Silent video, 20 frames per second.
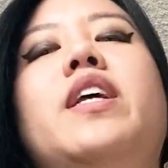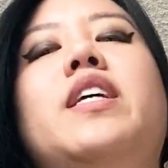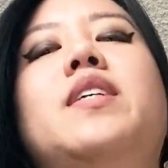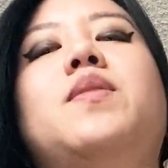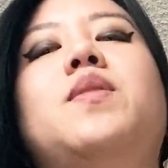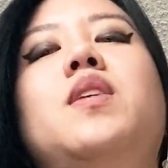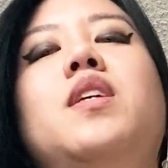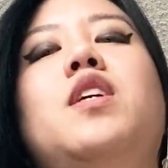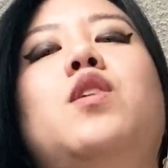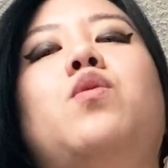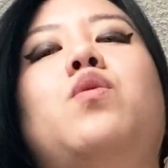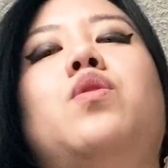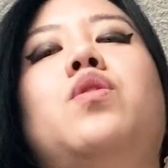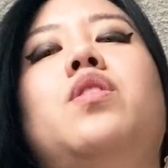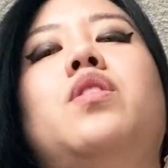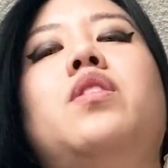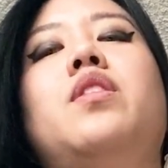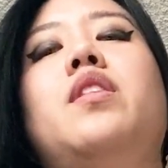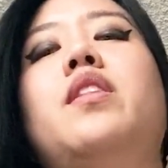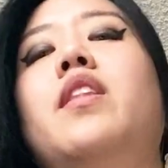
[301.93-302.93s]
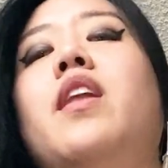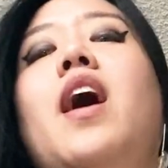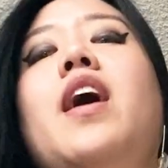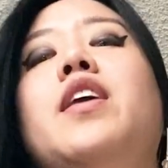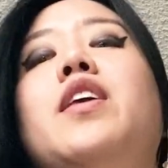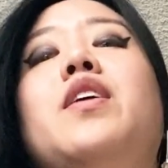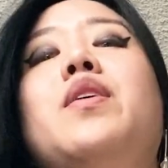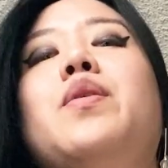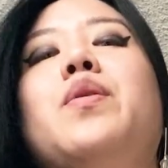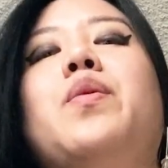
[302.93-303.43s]
is equal,
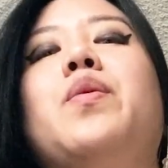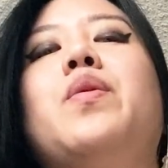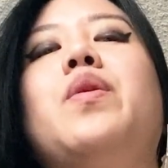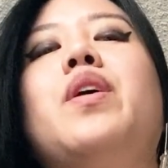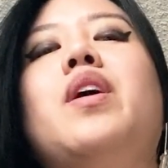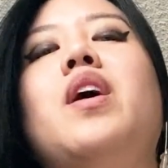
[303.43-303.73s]
not you.